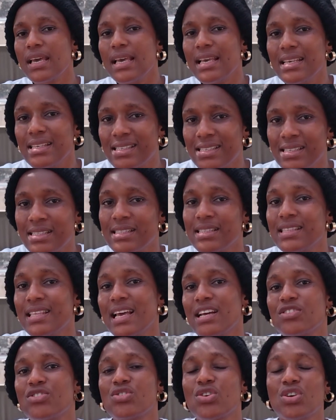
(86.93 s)
is
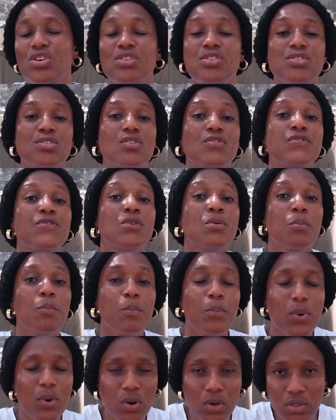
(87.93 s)
their choice of
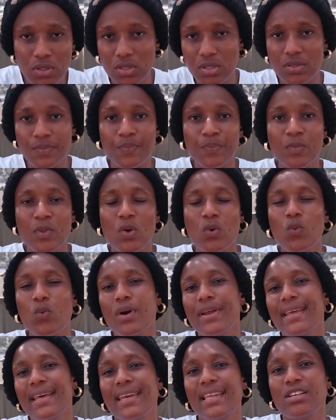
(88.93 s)
pond,
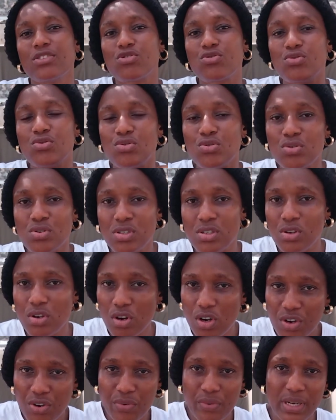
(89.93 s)
whether they should use
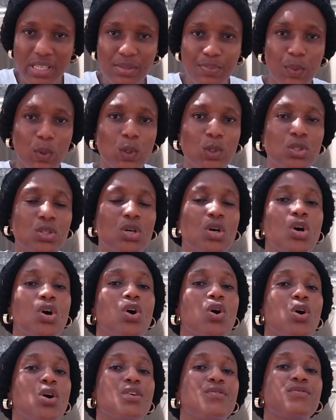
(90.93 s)
concrete pond
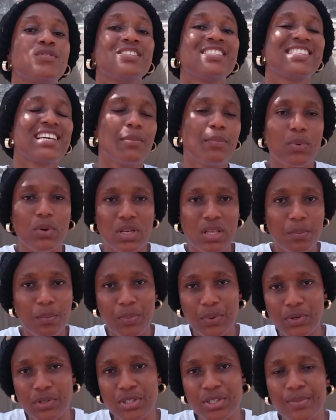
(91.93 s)
or even tarpaulin
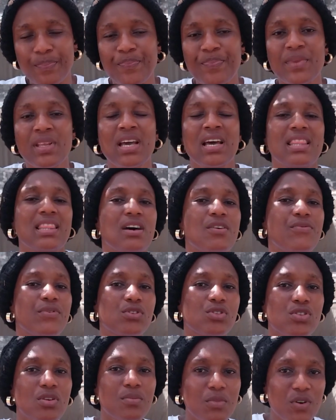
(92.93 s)
pond. Now for
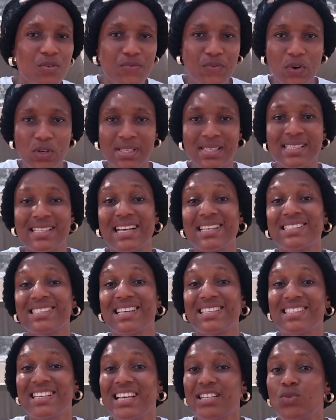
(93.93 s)
some of us that
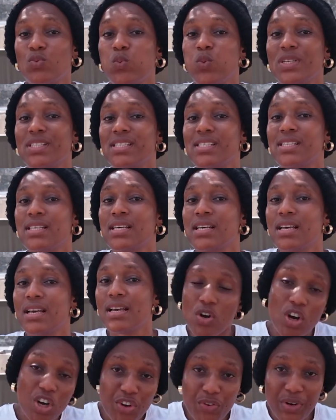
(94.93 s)
started with
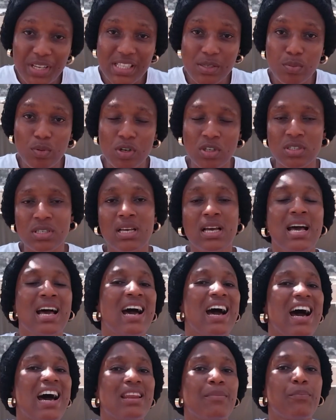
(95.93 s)
concrete pond
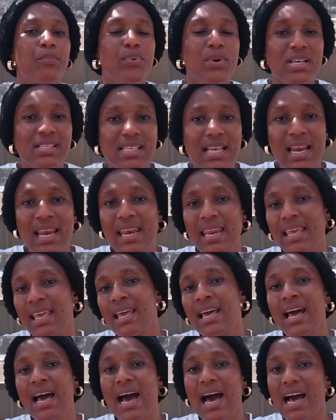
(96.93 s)
and presently
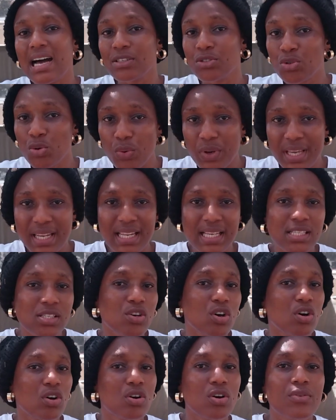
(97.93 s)
are doing it
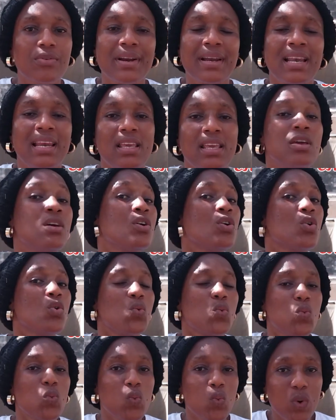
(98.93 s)
concurrently
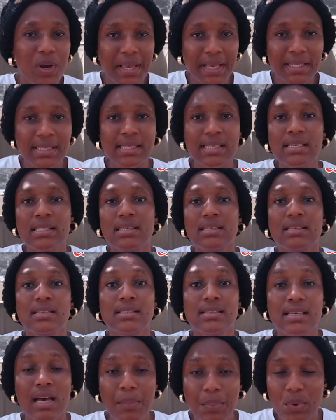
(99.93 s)
with
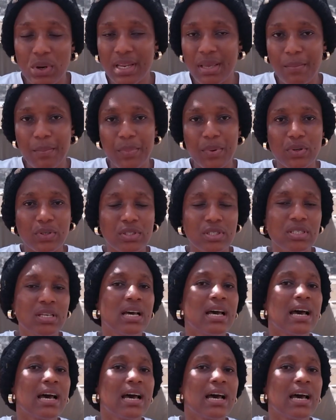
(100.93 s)
tarpaulin pond,